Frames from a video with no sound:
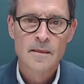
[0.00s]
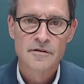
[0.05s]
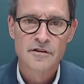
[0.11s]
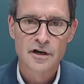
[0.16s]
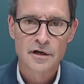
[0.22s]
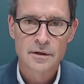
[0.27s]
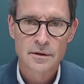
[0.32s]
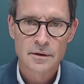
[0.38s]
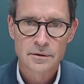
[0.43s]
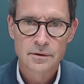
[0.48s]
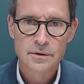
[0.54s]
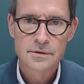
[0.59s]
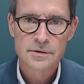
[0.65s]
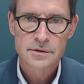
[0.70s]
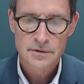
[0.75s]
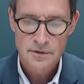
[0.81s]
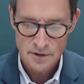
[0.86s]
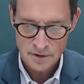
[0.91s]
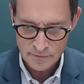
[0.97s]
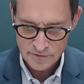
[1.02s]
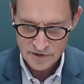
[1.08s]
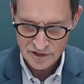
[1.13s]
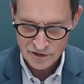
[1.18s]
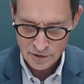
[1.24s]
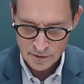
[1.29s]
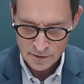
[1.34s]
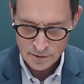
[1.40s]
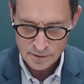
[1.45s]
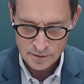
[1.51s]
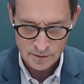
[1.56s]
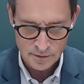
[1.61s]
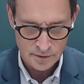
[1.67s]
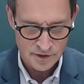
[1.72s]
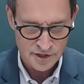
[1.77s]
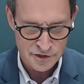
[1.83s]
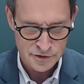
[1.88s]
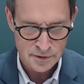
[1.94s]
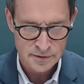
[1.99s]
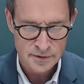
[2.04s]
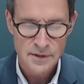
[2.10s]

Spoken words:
The conclusion of the article is that